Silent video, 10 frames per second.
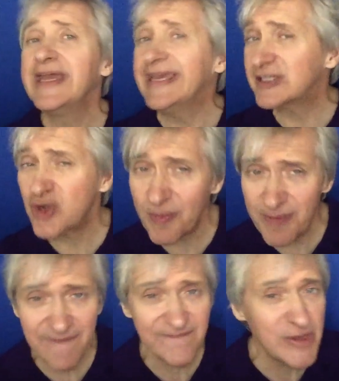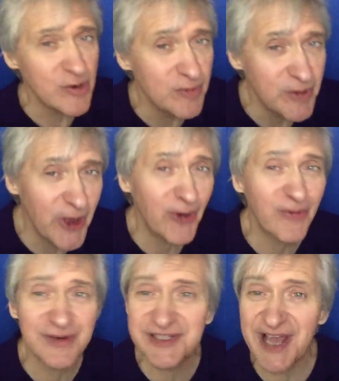It took me a few
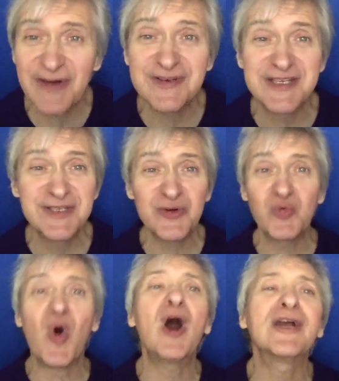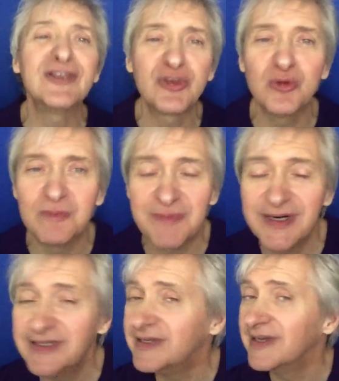years. I was still walking through
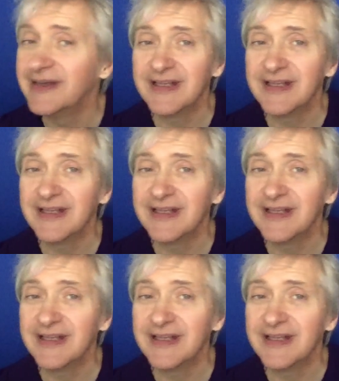mud.